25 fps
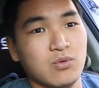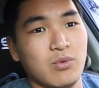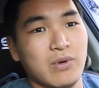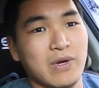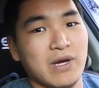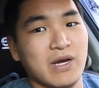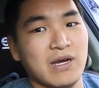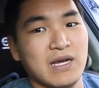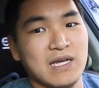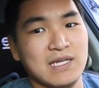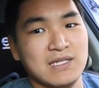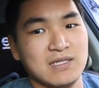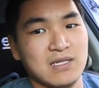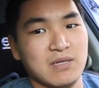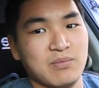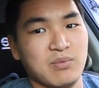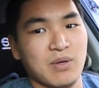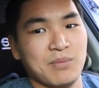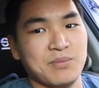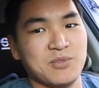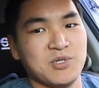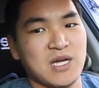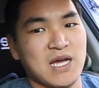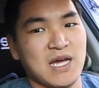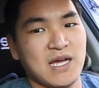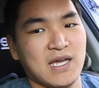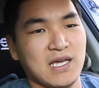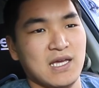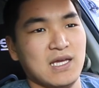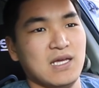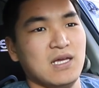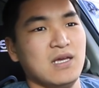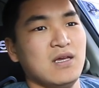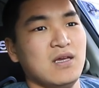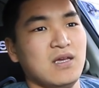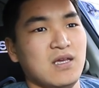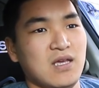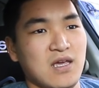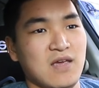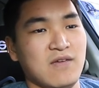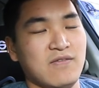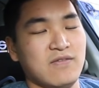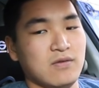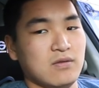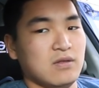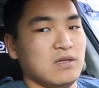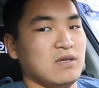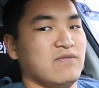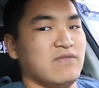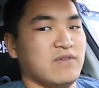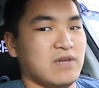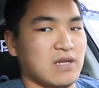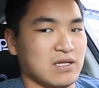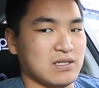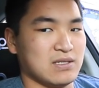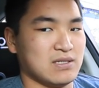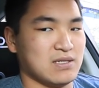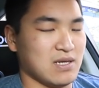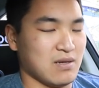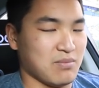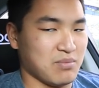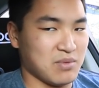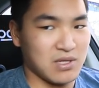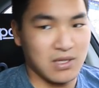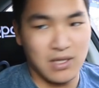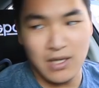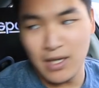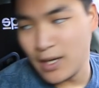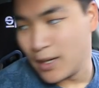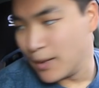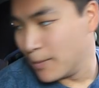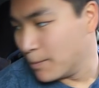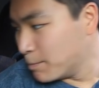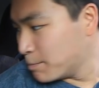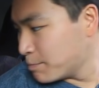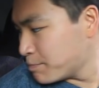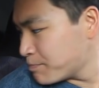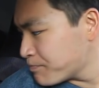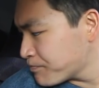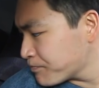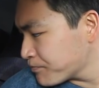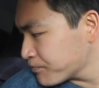wear a zip-up jacket if you leave it unzipped. Um,